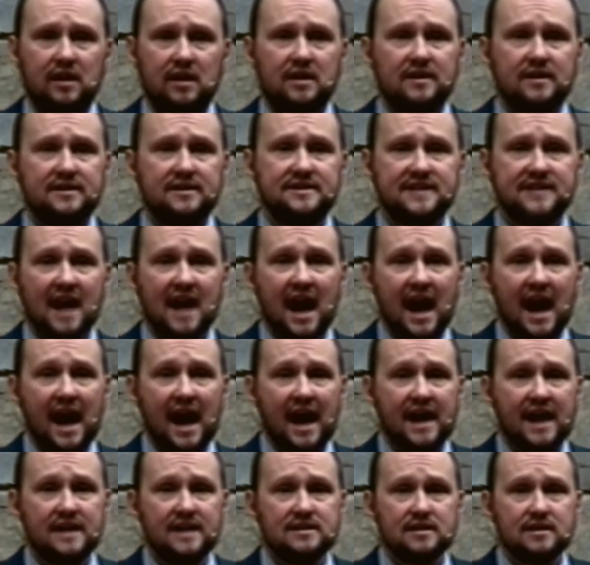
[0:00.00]

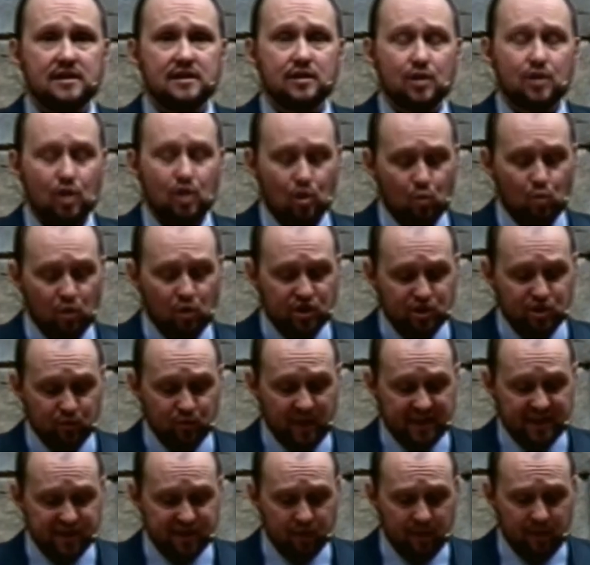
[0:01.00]
died, was
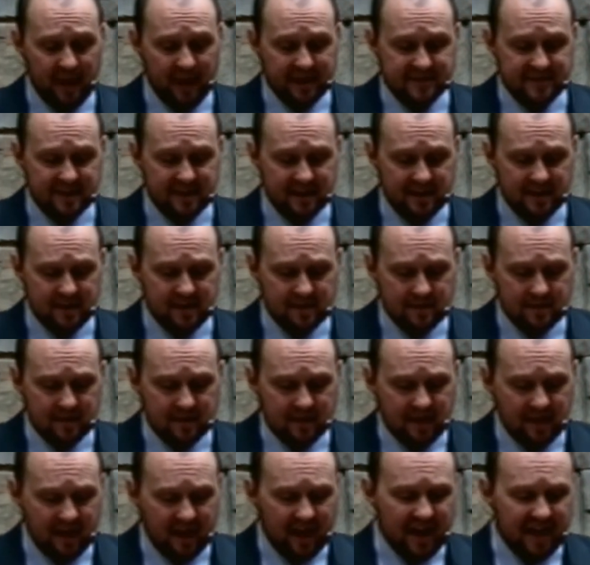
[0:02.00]
resurrected,
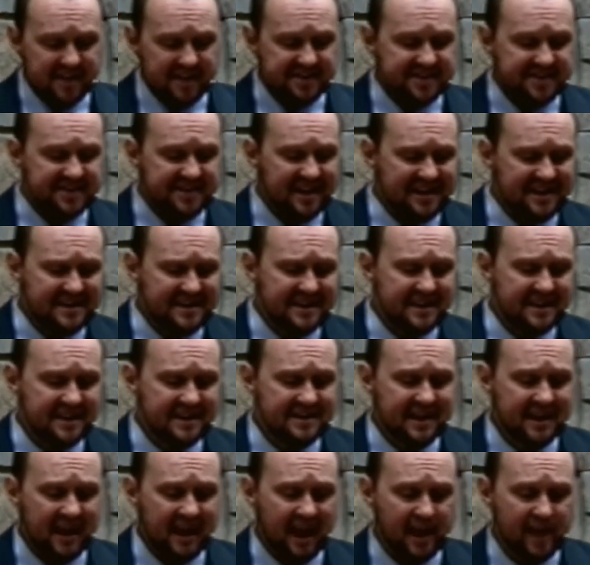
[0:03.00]
ascended
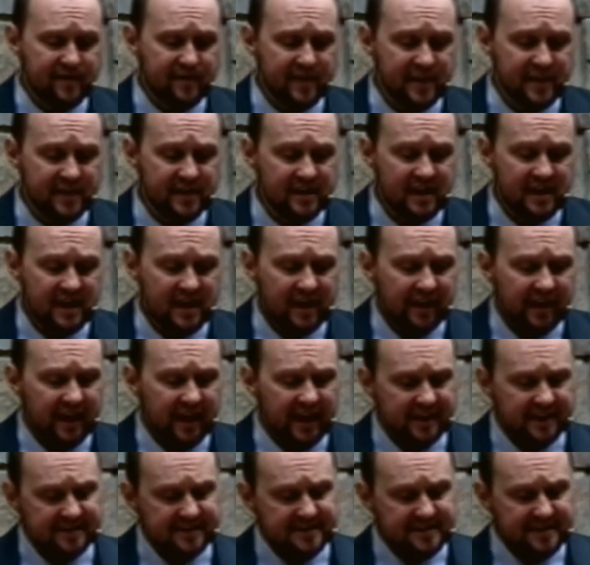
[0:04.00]
into heaven,
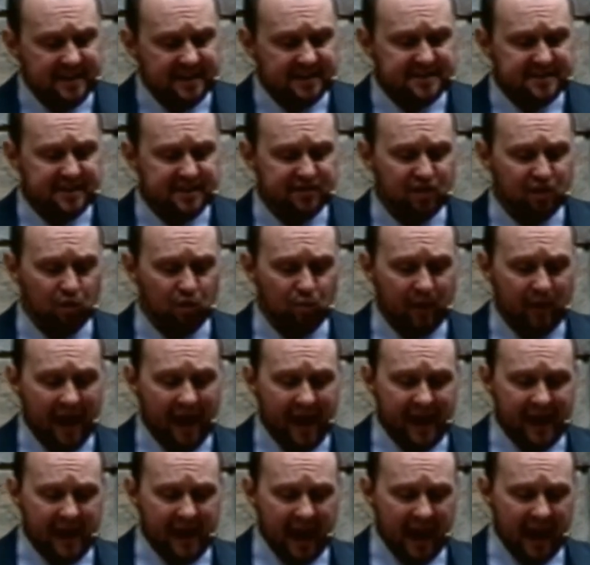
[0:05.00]
and sits at the
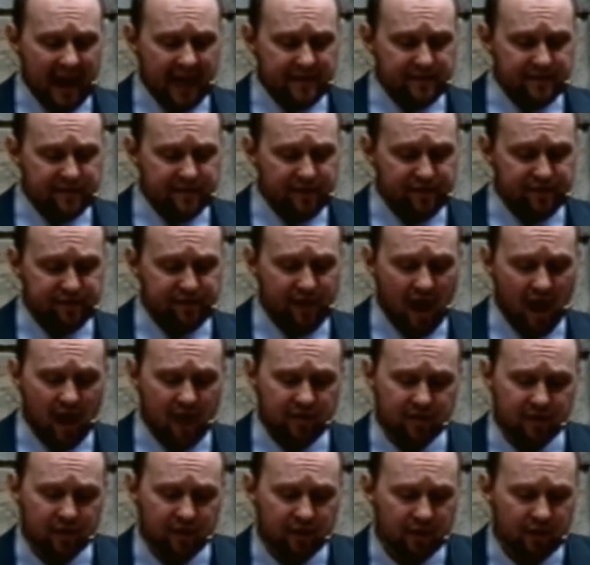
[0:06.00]
right hand of the
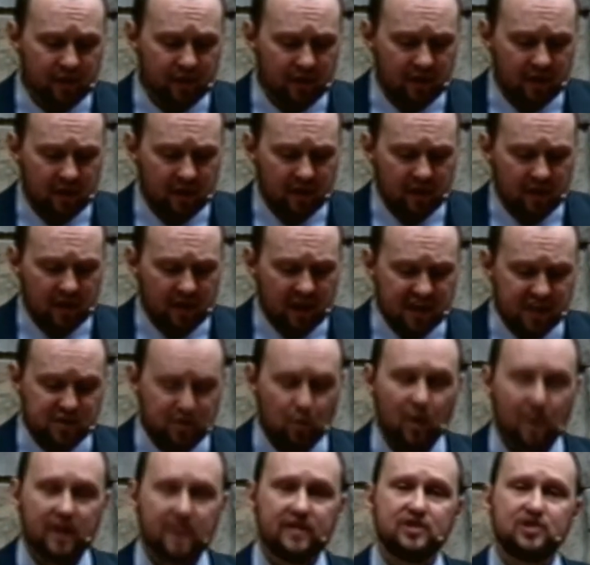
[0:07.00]
Father as
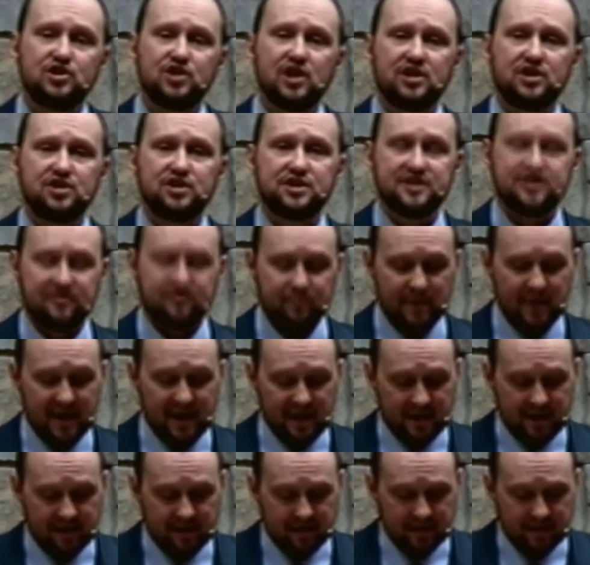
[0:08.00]
one of the judges of men,